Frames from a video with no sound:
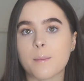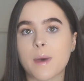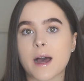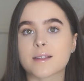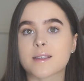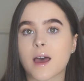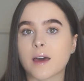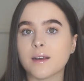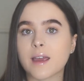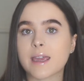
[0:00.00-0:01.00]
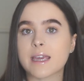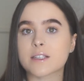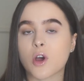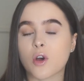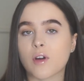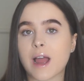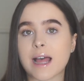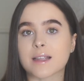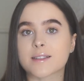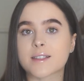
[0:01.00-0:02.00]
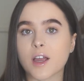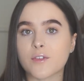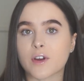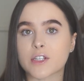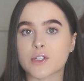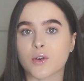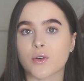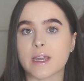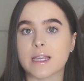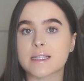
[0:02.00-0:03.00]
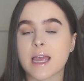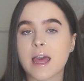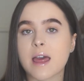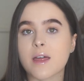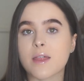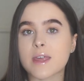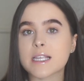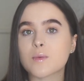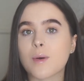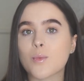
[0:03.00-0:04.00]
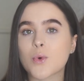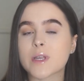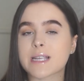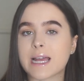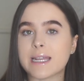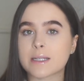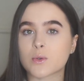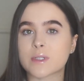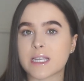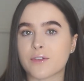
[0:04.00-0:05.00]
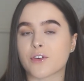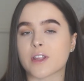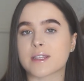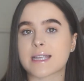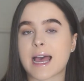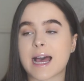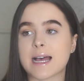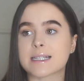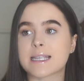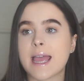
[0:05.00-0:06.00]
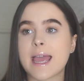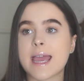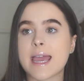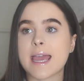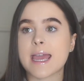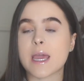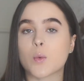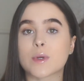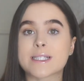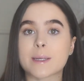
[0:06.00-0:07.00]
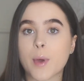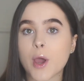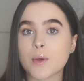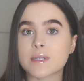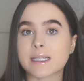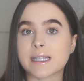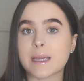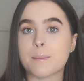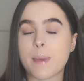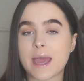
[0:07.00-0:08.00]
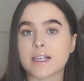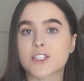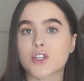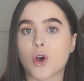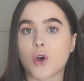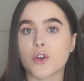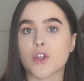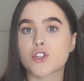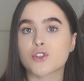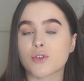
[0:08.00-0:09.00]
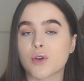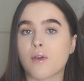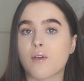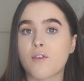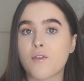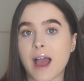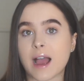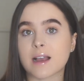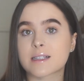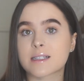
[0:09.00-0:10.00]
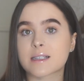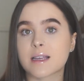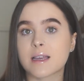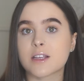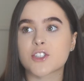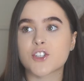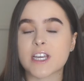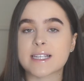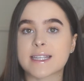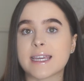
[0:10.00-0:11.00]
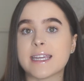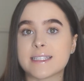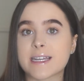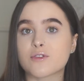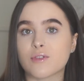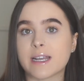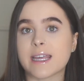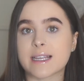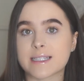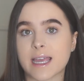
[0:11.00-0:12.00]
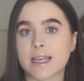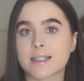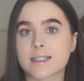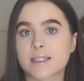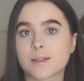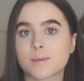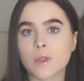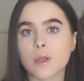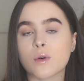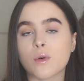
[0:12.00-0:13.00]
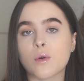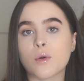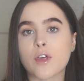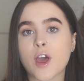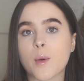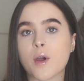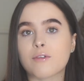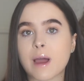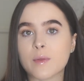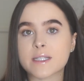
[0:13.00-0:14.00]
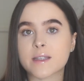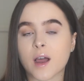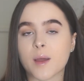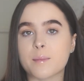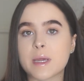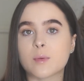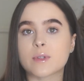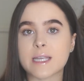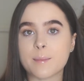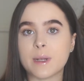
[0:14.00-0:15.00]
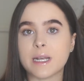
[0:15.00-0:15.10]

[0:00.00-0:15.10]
But unlike his horror and sci-fi stories, this one was a little different as it was supposedly based on true facts, suggesting he did really exist. Although around this time people did